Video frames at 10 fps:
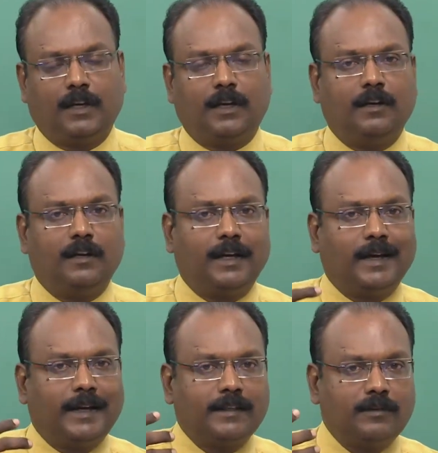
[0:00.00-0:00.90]
and
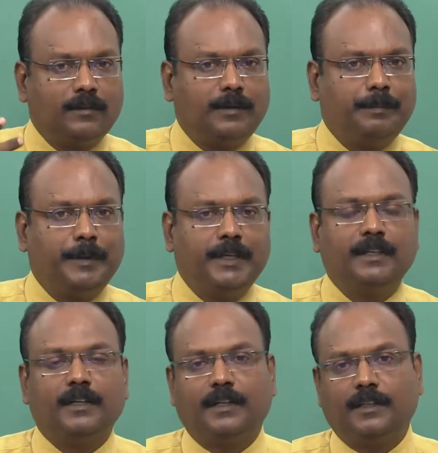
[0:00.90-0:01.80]
has not
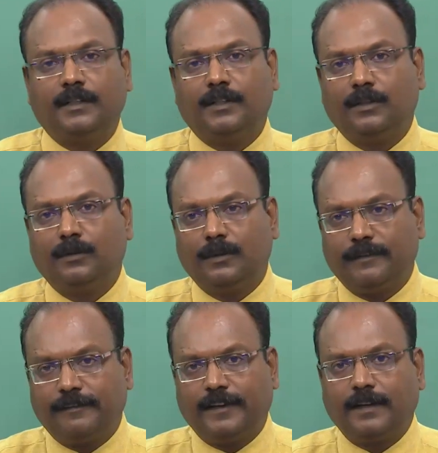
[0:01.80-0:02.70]
paid attention to the
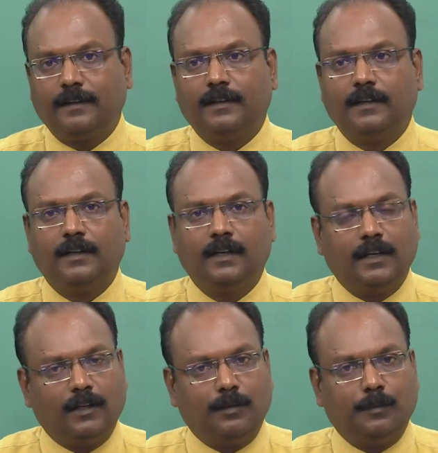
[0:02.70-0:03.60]
fact that
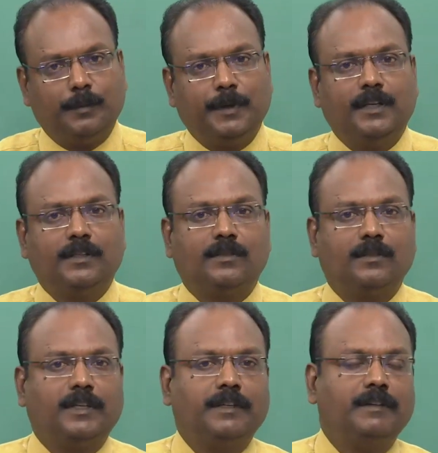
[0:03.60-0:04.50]
the mobile is
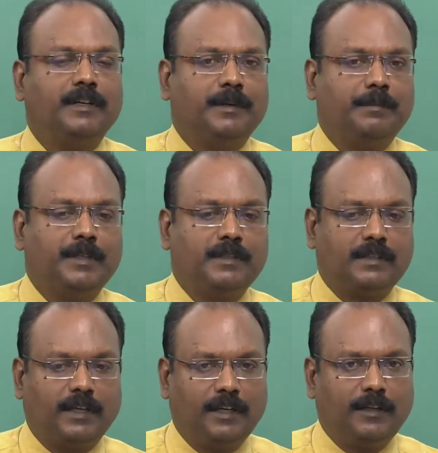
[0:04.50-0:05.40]
not even kept in
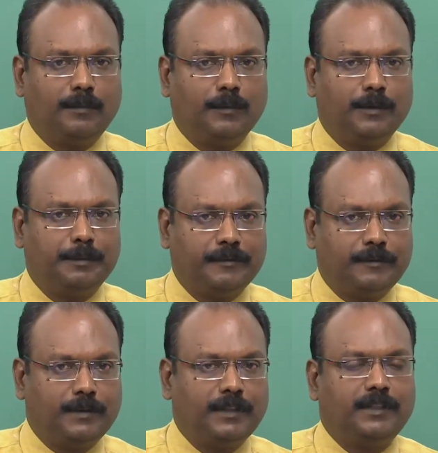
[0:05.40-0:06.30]
silent mode
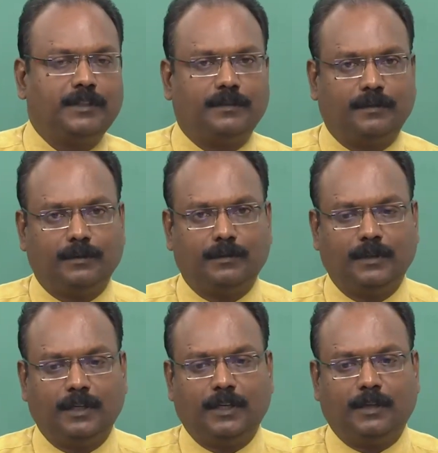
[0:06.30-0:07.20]
before the interview,
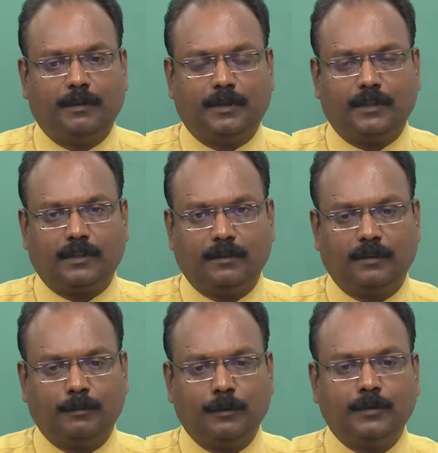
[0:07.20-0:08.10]
because
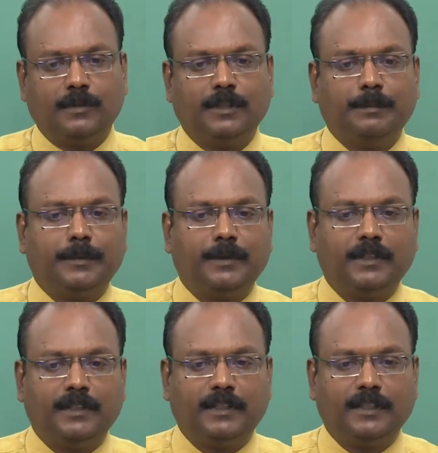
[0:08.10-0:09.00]
the most
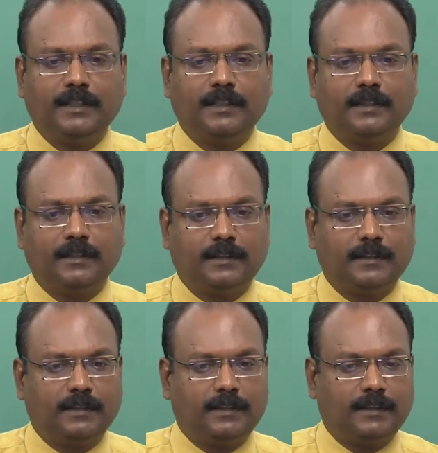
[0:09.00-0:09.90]
important thing
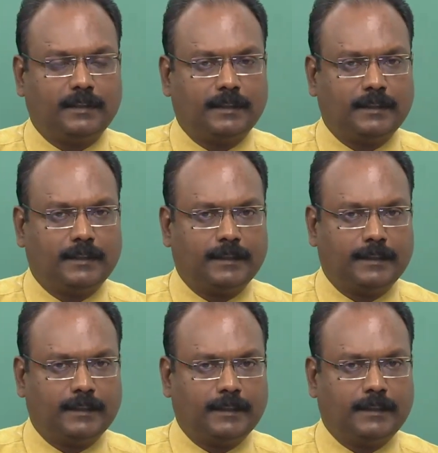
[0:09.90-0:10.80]

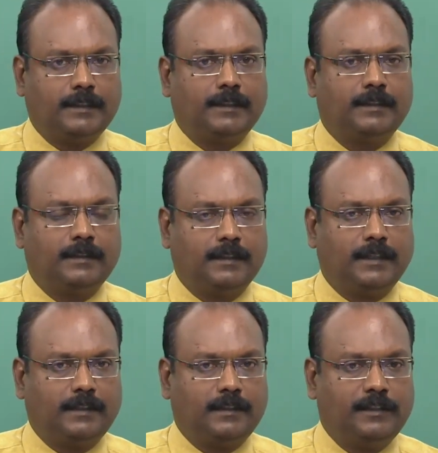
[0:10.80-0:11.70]
is
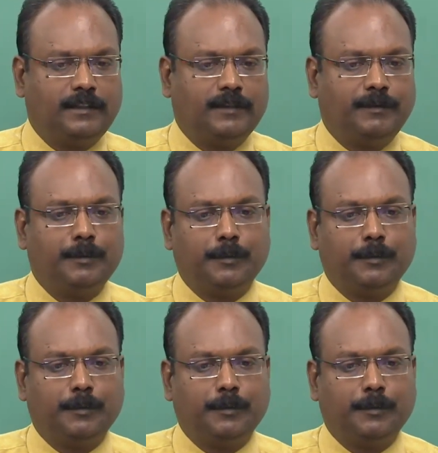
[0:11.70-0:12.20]
that interview